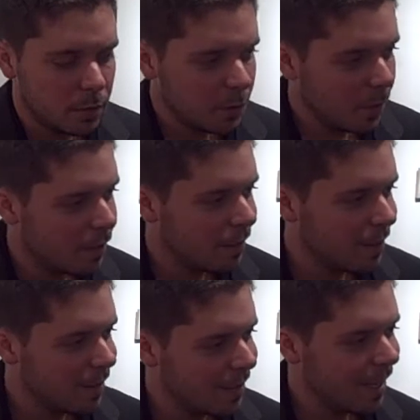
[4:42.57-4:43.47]
So yeah,
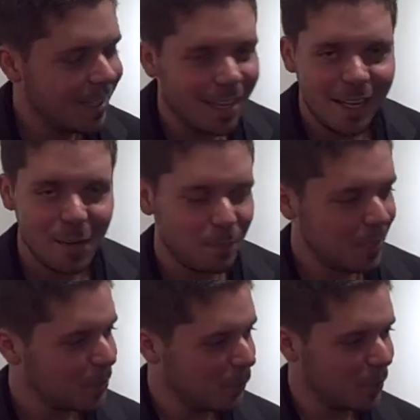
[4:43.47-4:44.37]
any
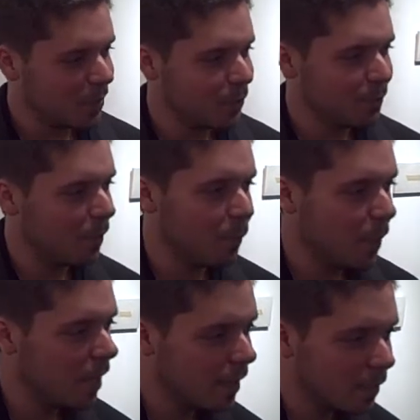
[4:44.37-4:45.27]
experience of
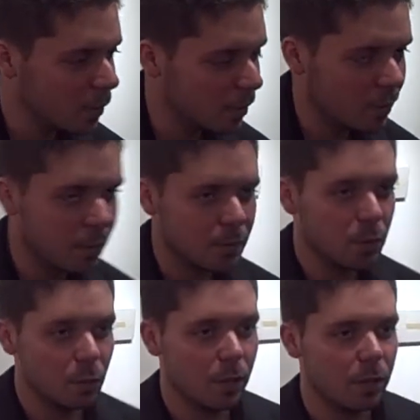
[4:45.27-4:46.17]
painting or
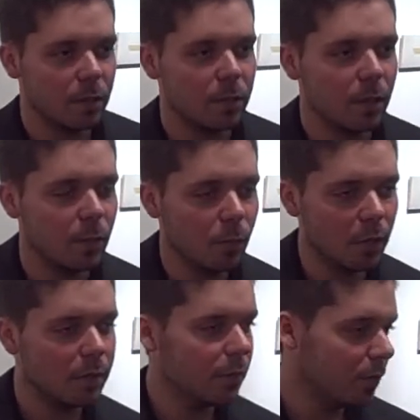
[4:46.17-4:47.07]
schooling is
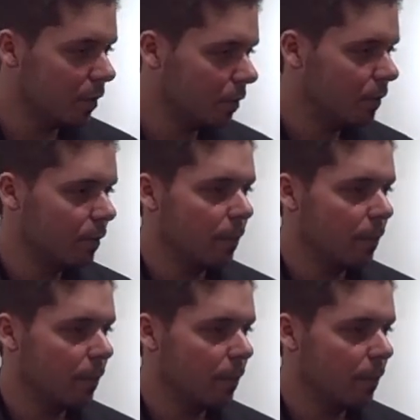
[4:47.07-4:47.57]
relative to